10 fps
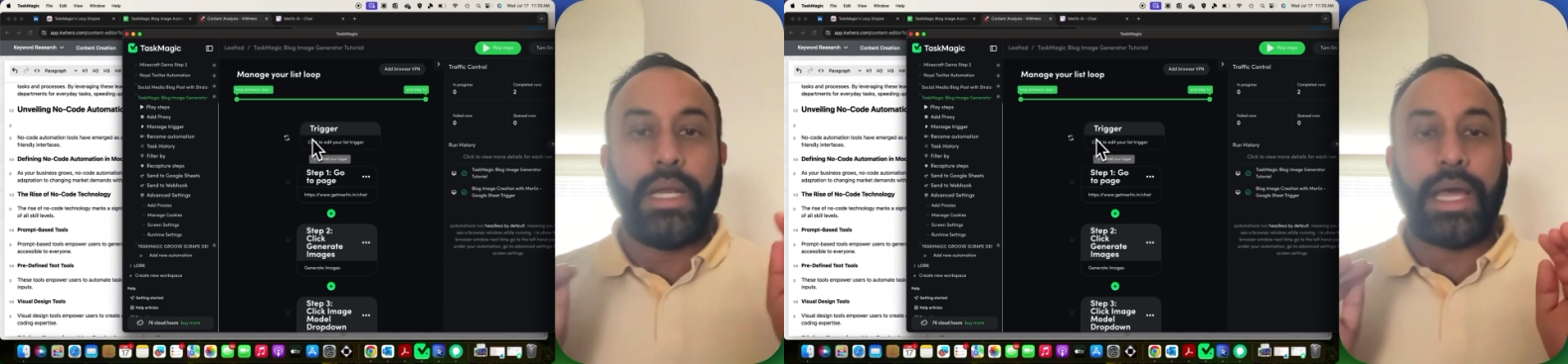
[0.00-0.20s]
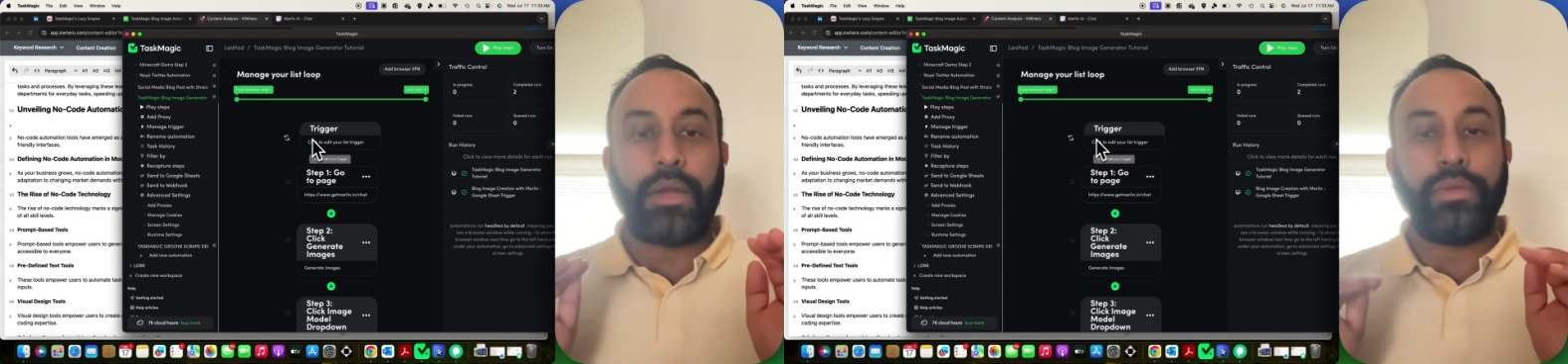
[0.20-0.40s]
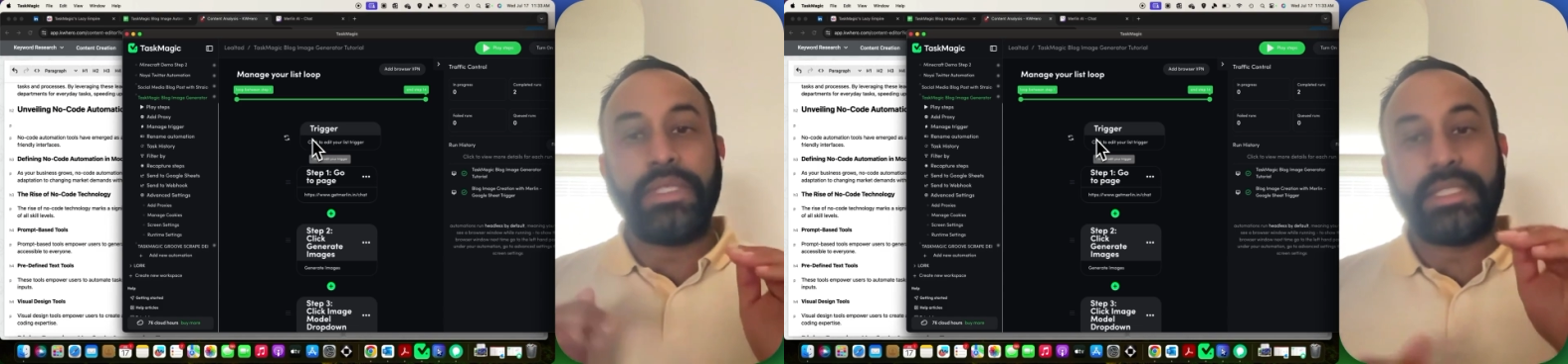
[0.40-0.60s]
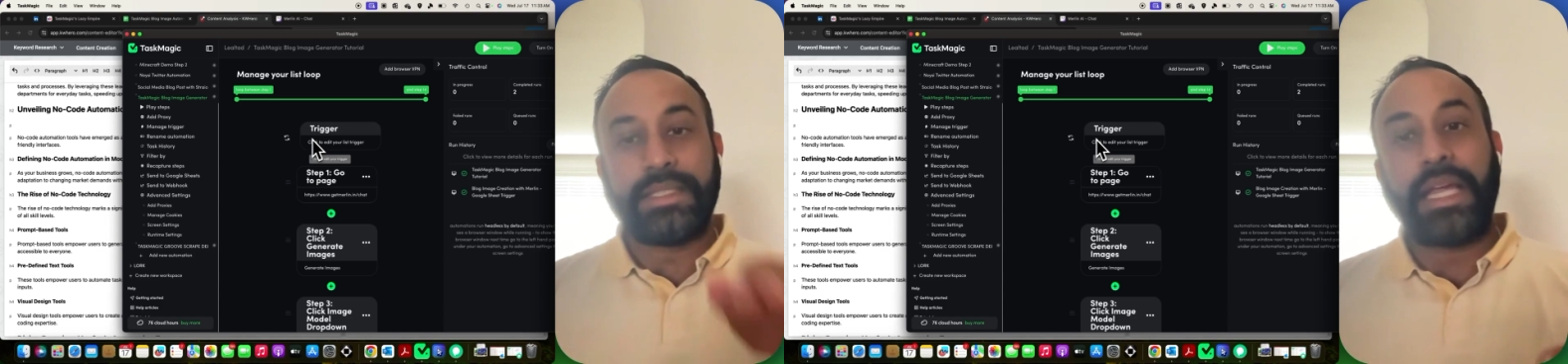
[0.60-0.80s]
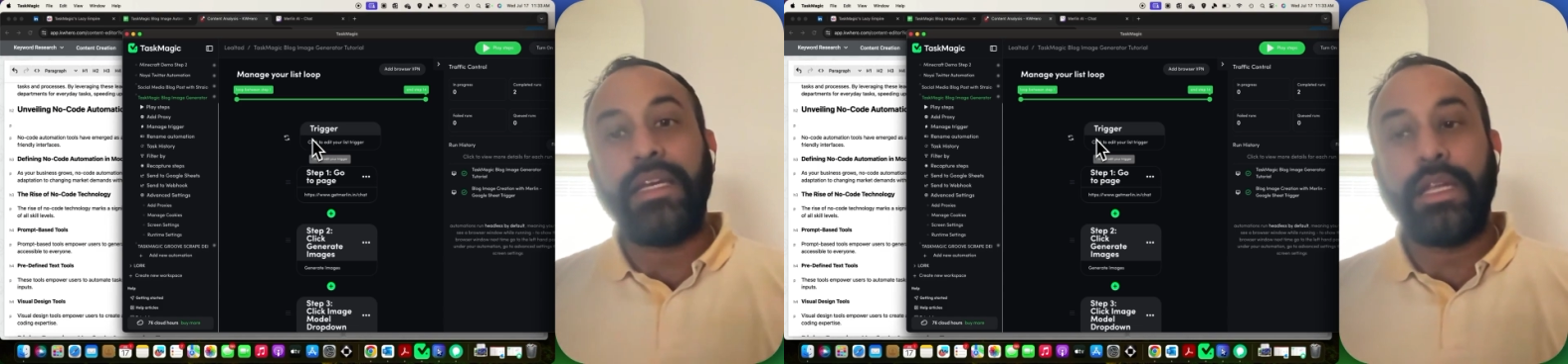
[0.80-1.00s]
not only
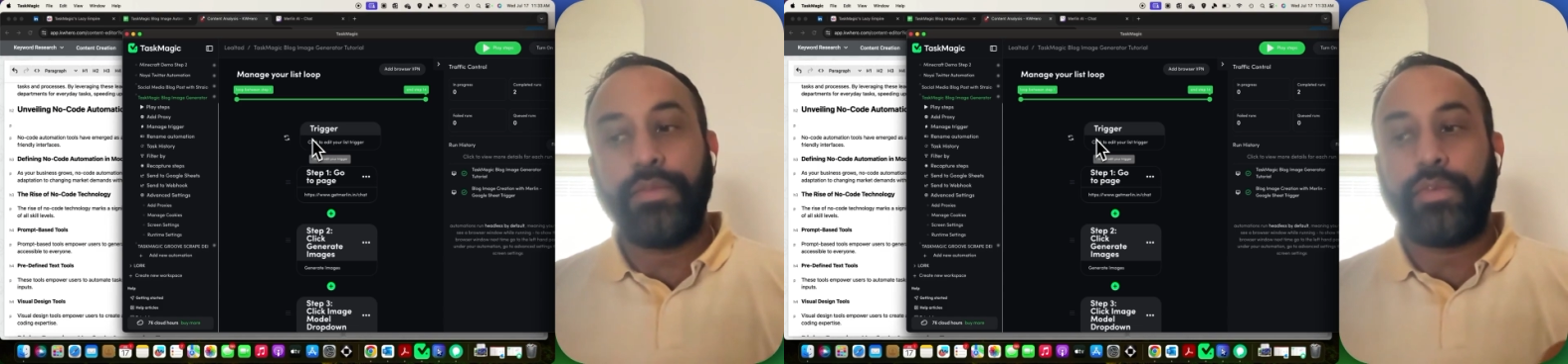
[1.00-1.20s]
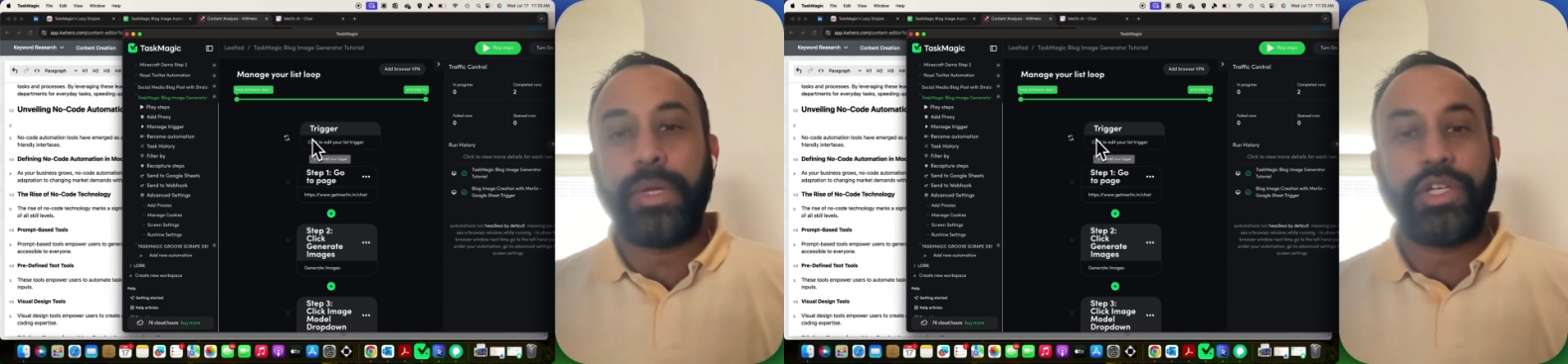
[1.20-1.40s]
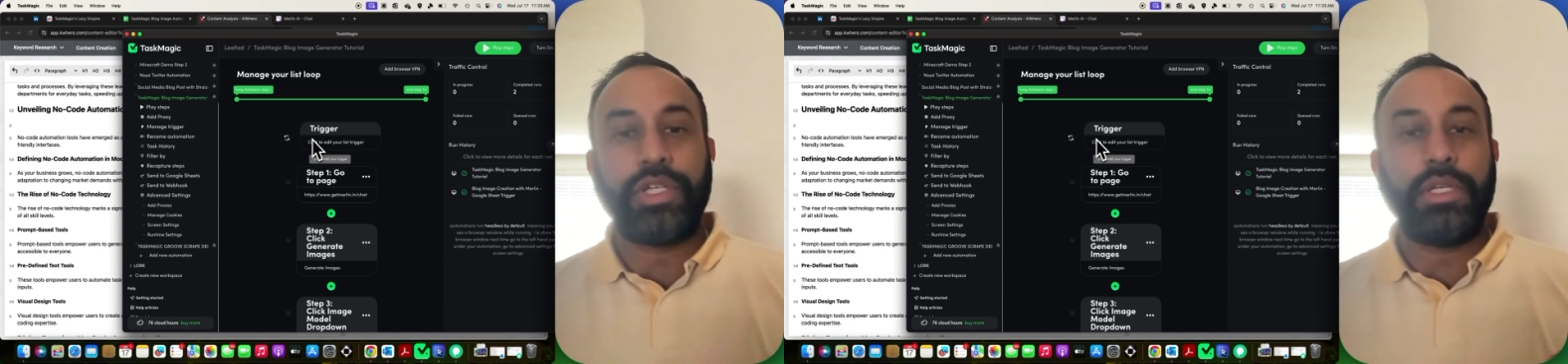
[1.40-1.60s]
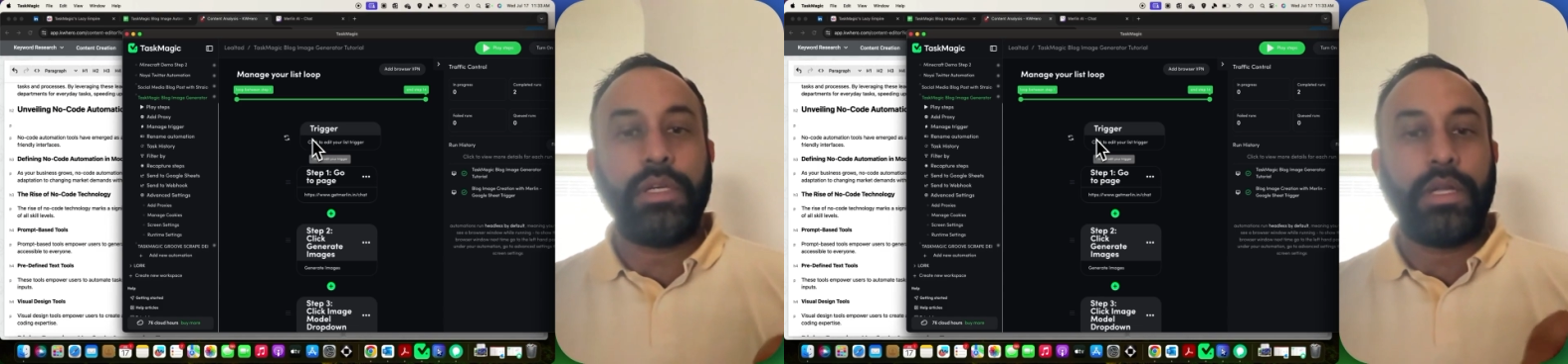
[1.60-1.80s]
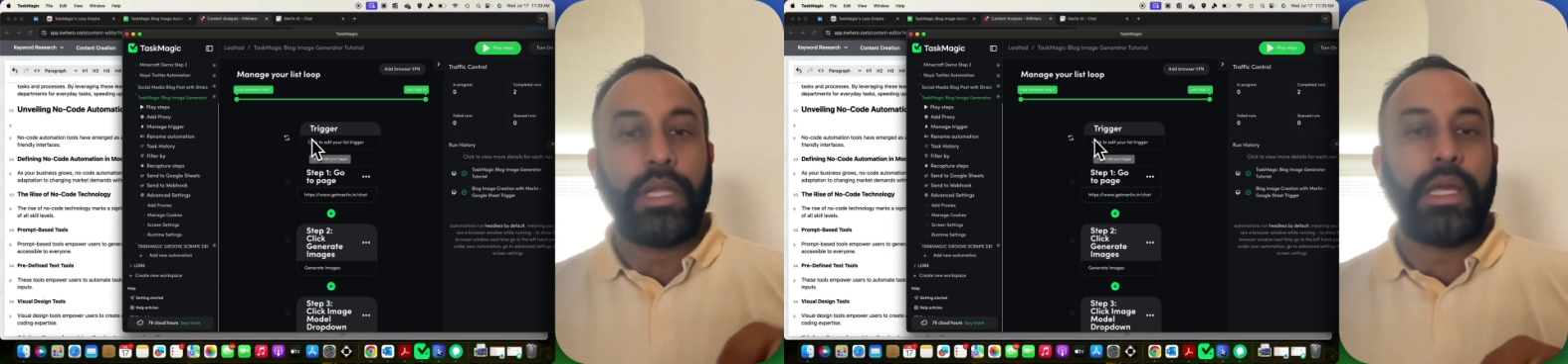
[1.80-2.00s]
send
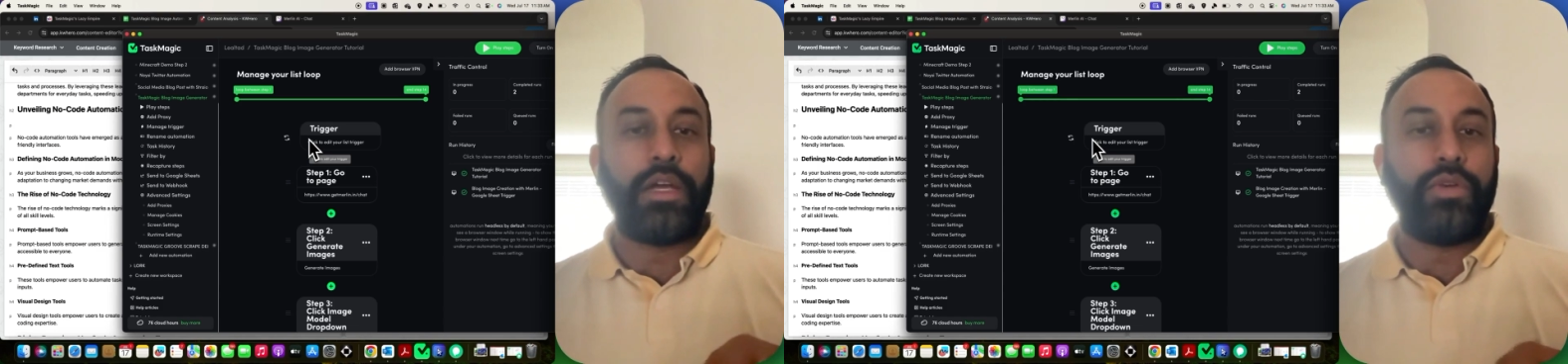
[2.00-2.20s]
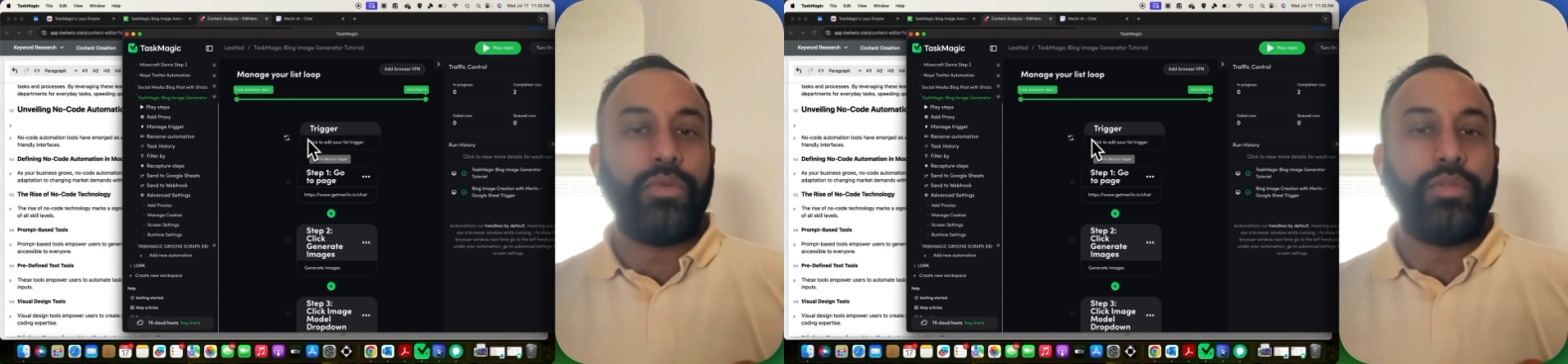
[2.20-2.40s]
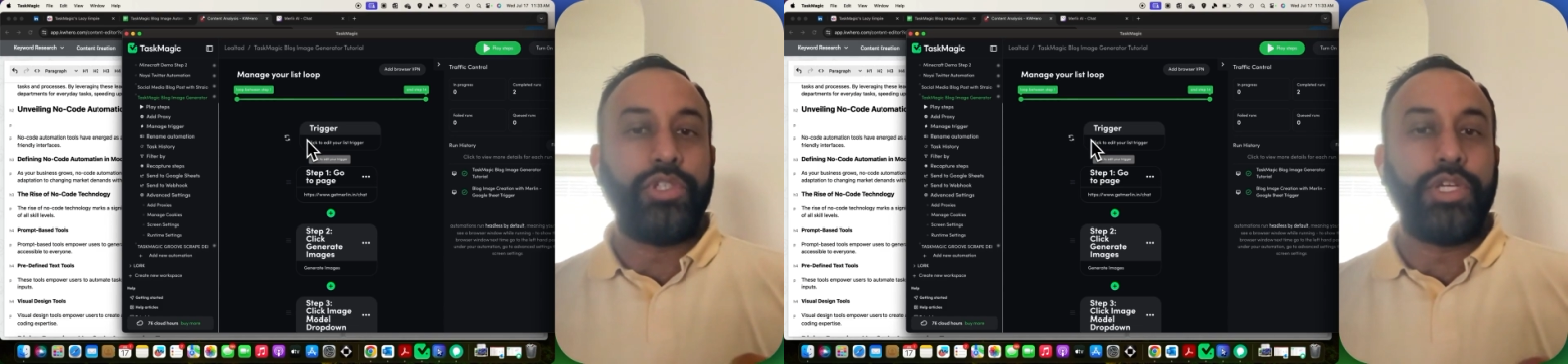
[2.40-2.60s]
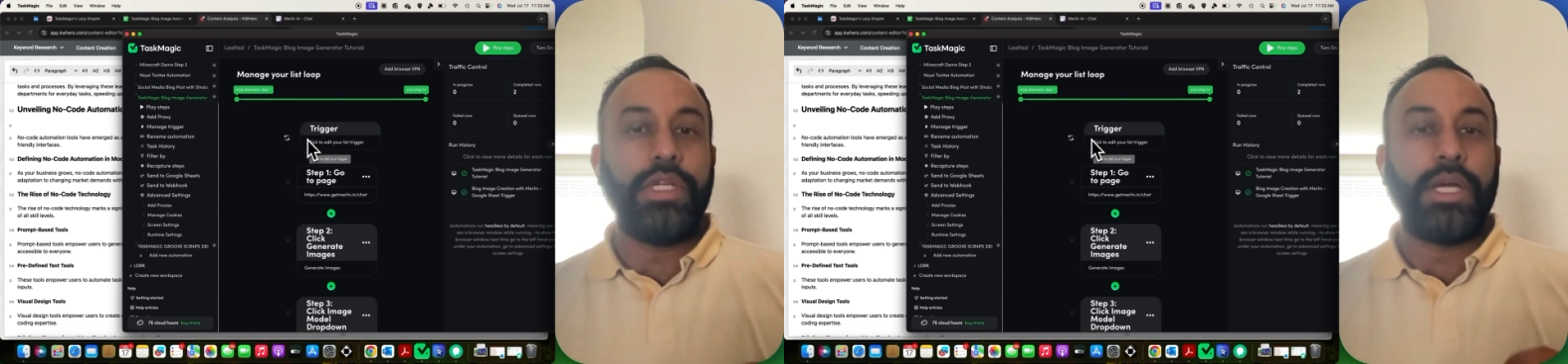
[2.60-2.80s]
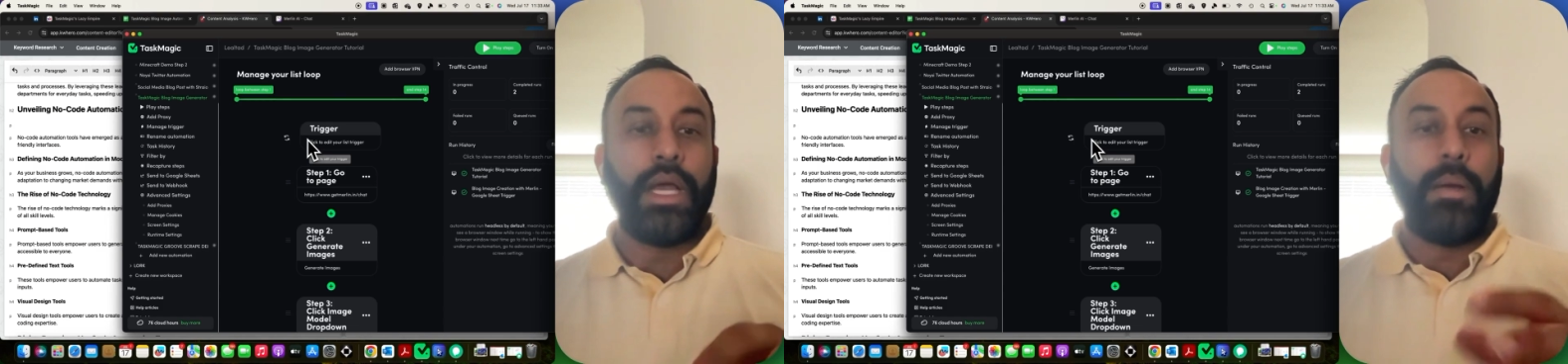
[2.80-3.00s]
information like a Google Sheet,